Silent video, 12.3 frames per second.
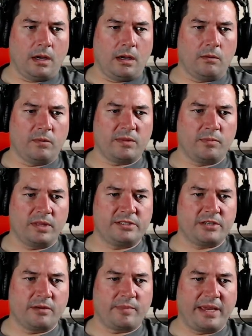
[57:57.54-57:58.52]
With
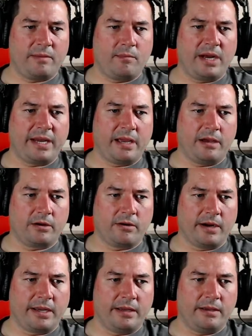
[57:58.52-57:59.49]
Blizzard being money
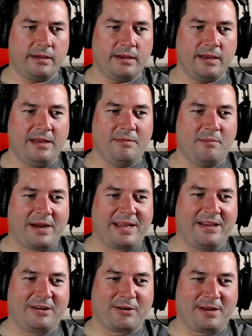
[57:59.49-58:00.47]
hungry
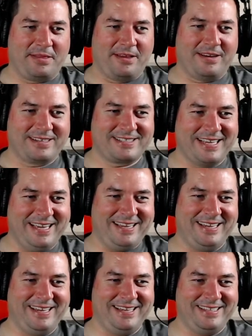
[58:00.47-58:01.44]
thugs,
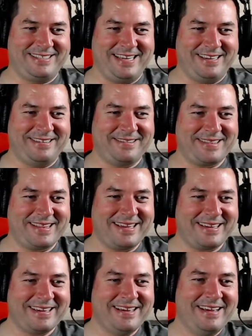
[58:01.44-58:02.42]
do you
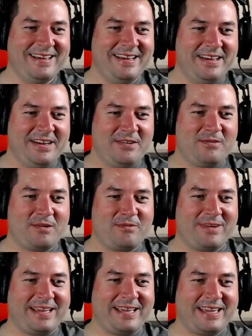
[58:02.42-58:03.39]
think when
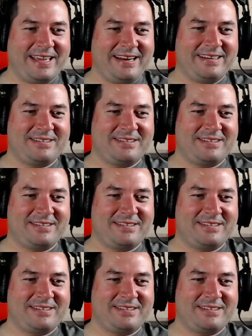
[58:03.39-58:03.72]
we get to